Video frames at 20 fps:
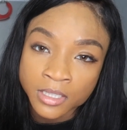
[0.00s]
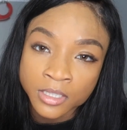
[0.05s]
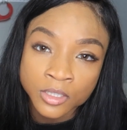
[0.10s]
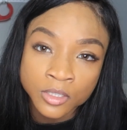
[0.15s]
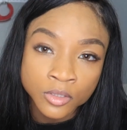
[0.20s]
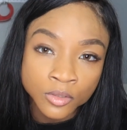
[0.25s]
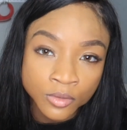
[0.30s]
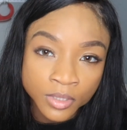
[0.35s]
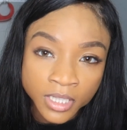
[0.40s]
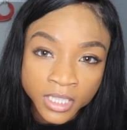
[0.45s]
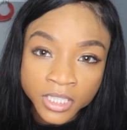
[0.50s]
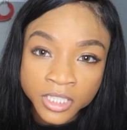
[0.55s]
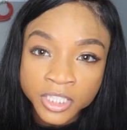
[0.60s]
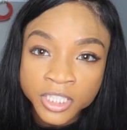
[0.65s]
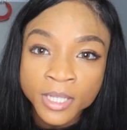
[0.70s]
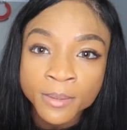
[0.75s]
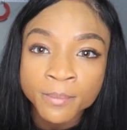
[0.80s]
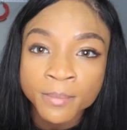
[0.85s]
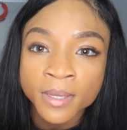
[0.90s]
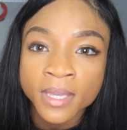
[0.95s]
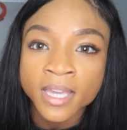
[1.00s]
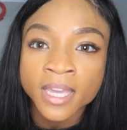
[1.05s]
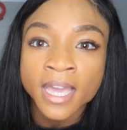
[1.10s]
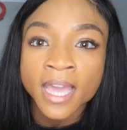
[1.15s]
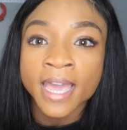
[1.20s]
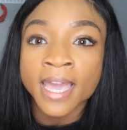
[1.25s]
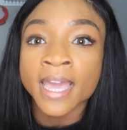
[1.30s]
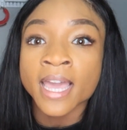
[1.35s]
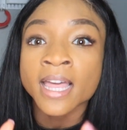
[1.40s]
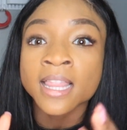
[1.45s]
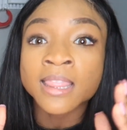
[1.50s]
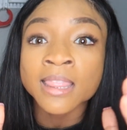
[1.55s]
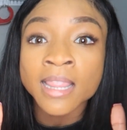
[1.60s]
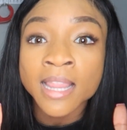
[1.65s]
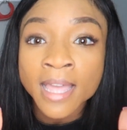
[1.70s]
including shipping and